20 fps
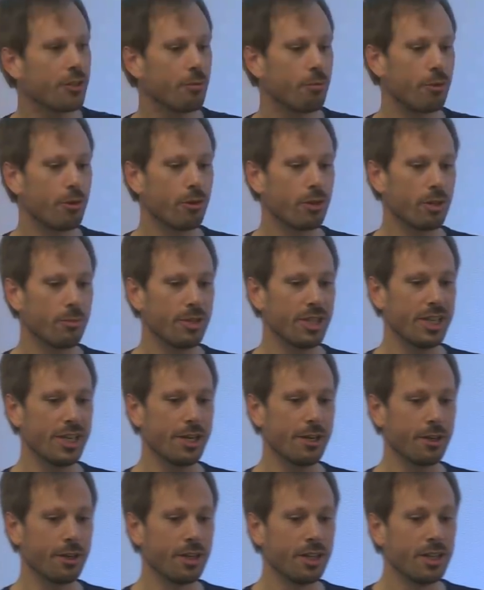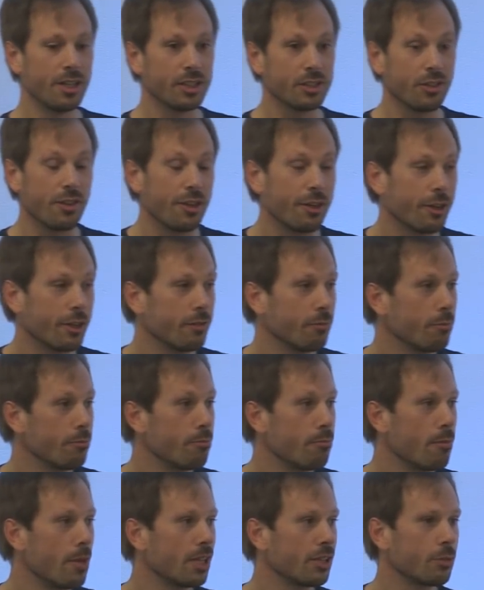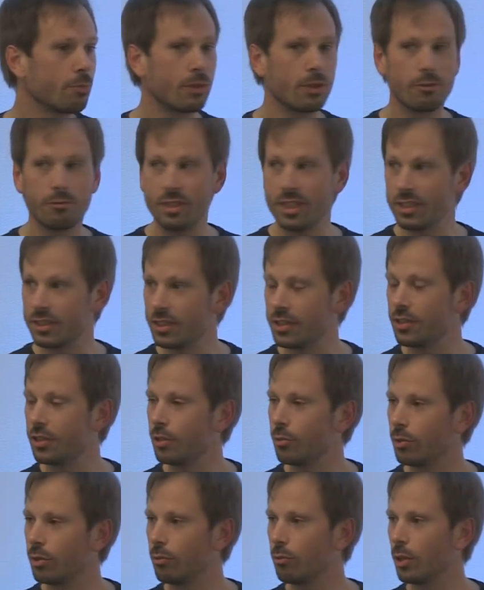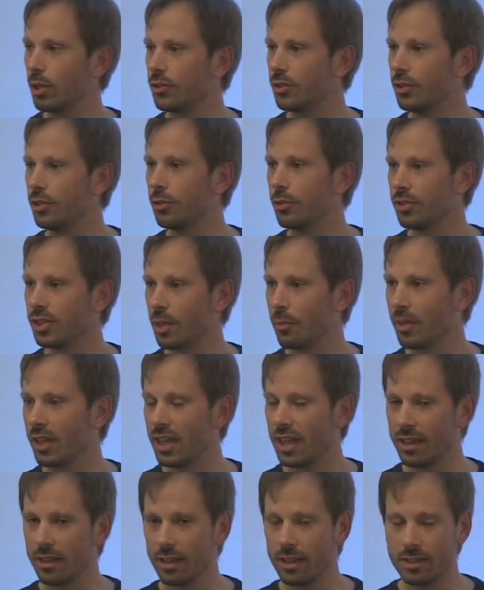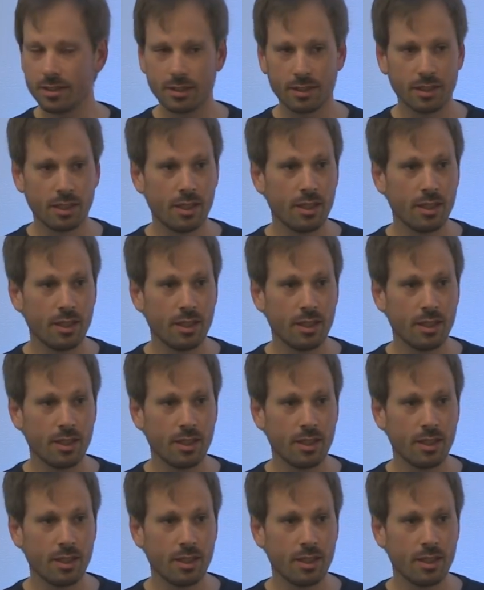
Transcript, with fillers: programming here. So there are multiple reasons you would want to do something like this.